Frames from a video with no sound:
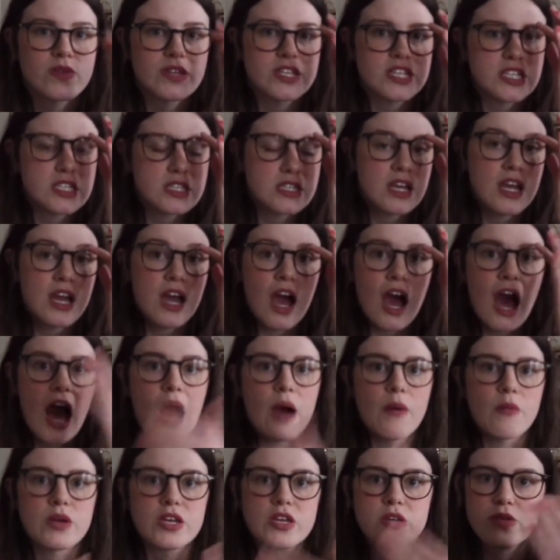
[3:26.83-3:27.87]
which is
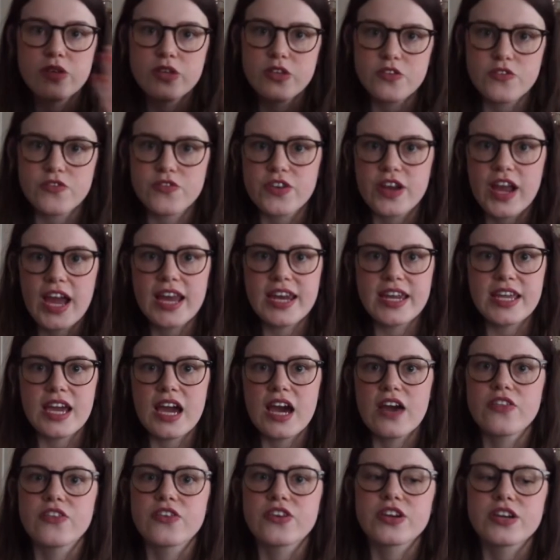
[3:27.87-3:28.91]
what you do for any
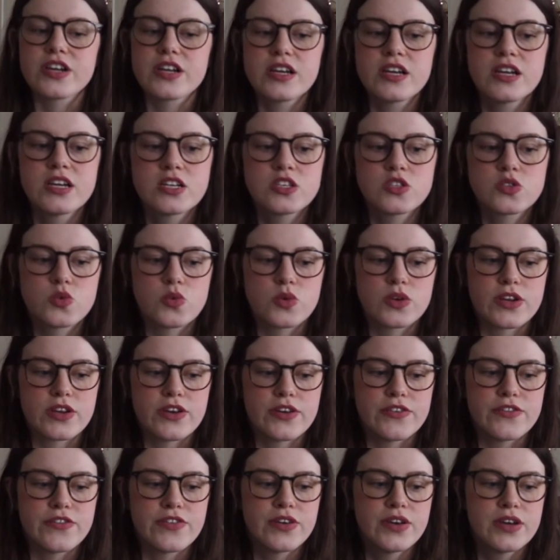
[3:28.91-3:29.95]
other sort
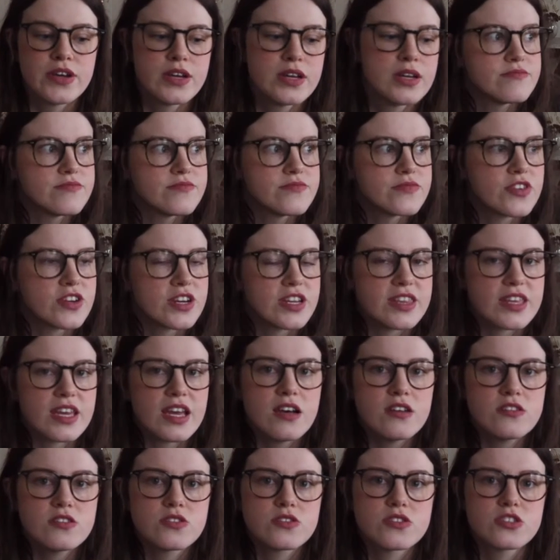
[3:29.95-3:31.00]
of, for anything else.